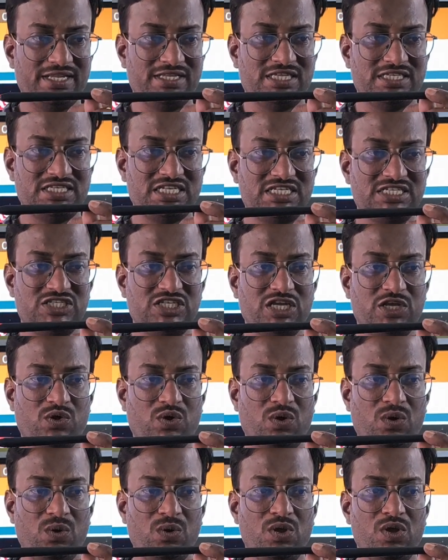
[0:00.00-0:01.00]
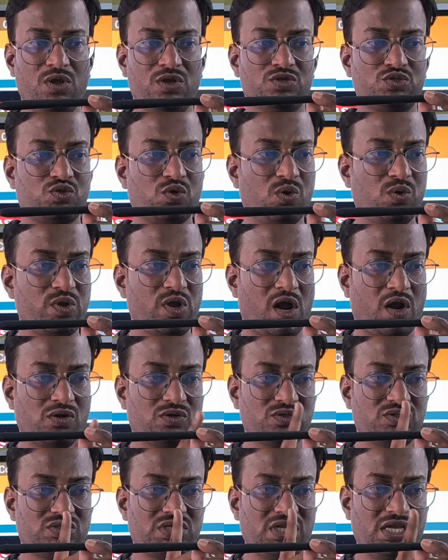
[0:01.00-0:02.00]
this is 0, so you
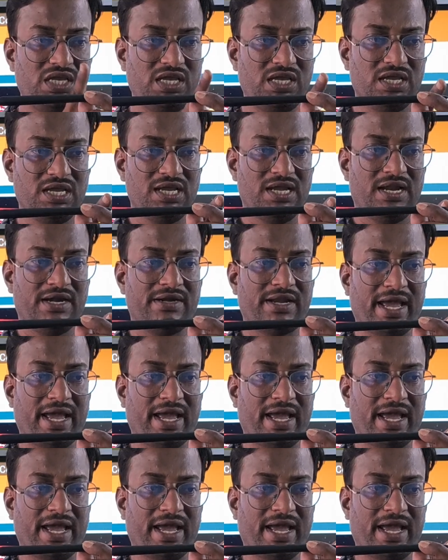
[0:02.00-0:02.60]
have to see